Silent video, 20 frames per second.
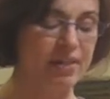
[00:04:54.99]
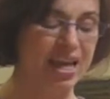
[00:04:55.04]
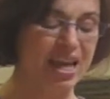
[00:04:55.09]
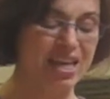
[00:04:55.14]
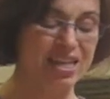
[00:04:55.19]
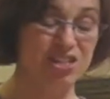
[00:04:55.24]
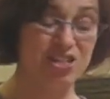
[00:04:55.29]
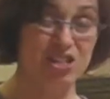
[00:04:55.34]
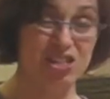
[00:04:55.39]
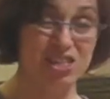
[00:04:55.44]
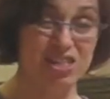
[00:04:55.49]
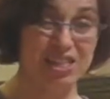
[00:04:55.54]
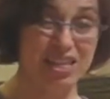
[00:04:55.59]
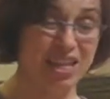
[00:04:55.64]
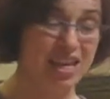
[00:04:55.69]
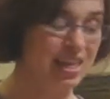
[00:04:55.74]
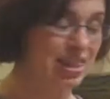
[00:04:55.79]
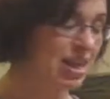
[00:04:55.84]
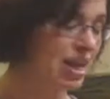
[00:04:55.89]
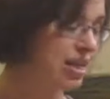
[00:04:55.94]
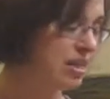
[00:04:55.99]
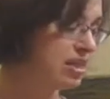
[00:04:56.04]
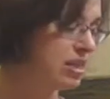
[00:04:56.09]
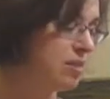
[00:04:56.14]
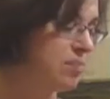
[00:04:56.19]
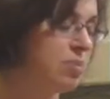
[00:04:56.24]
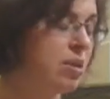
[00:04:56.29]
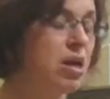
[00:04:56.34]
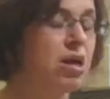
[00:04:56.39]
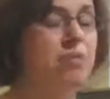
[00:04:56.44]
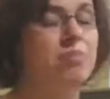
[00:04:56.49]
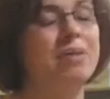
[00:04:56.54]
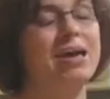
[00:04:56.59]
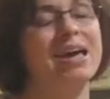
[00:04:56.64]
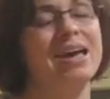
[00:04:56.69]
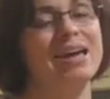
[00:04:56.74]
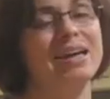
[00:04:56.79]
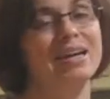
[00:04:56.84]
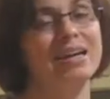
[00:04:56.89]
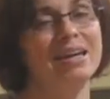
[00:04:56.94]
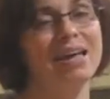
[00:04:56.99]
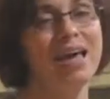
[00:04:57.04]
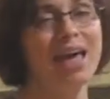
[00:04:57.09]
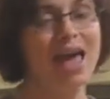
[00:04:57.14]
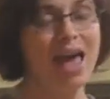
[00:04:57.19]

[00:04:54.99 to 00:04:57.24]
and just lay that Ziploc bag